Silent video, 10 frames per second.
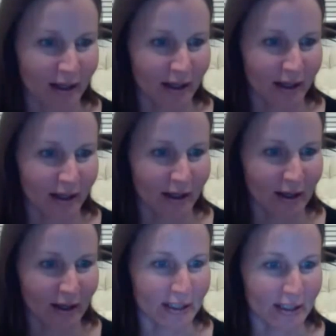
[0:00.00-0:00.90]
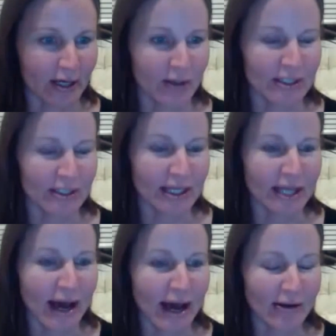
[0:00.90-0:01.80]
Okay, so it says,
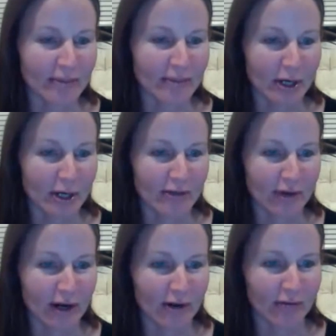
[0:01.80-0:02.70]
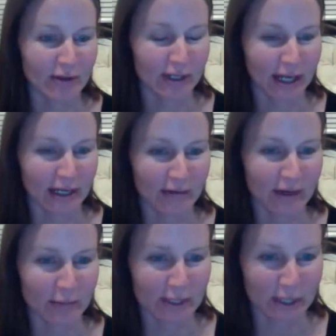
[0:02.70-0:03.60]
how does the margin of error for the
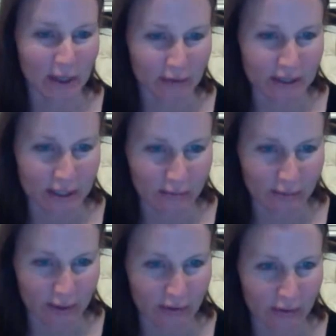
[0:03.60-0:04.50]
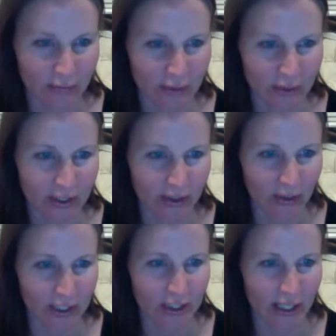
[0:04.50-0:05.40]
95% confidence interval that you computed in
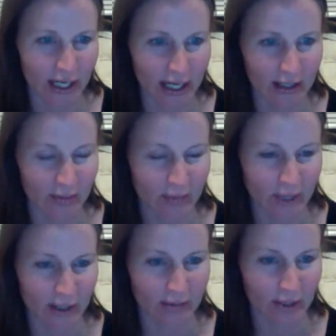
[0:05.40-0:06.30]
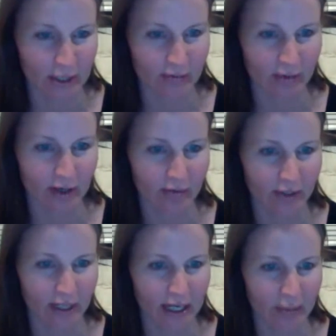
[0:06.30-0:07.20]
question 8 compare to the margin of error for the
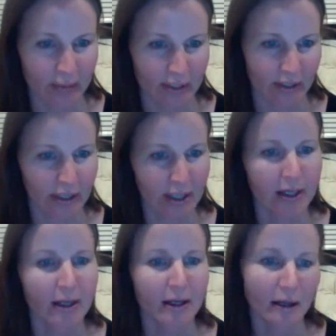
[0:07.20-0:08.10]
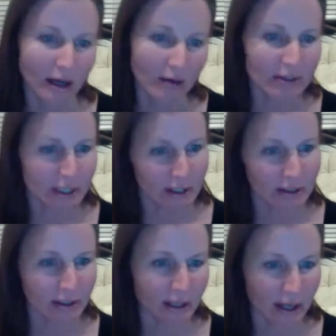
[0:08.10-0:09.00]
90% confidence
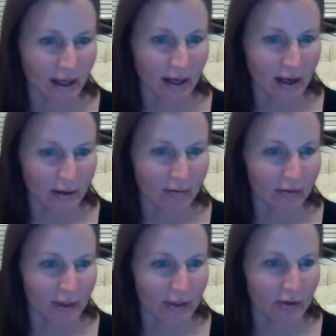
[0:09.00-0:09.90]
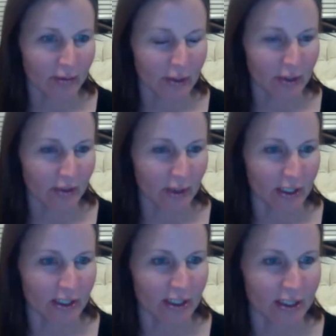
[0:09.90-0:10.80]
interval that you computed in
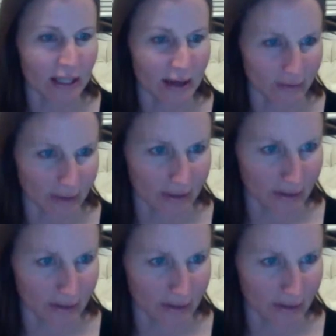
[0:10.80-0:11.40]
question 11?